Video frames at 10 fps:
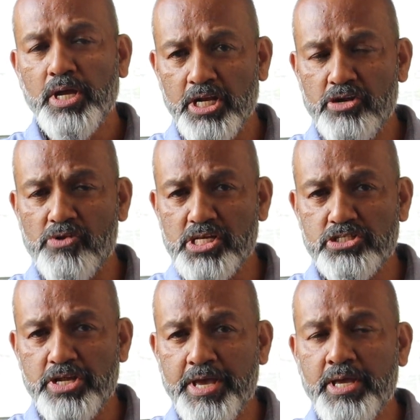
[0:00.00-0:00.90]

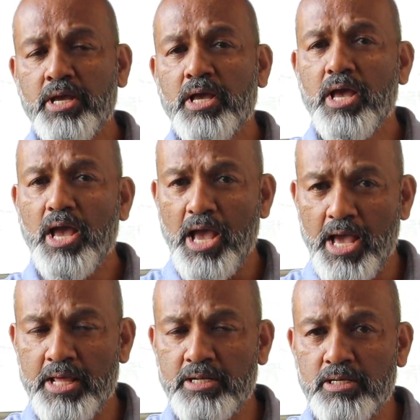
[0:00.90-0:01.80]
interesting,
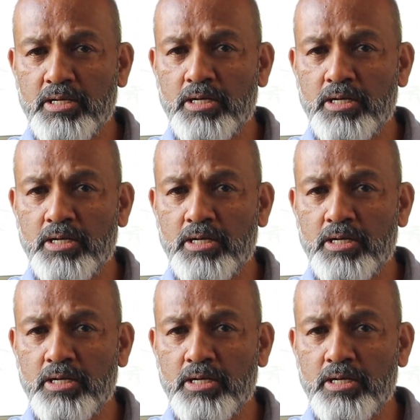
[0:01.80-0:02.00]
and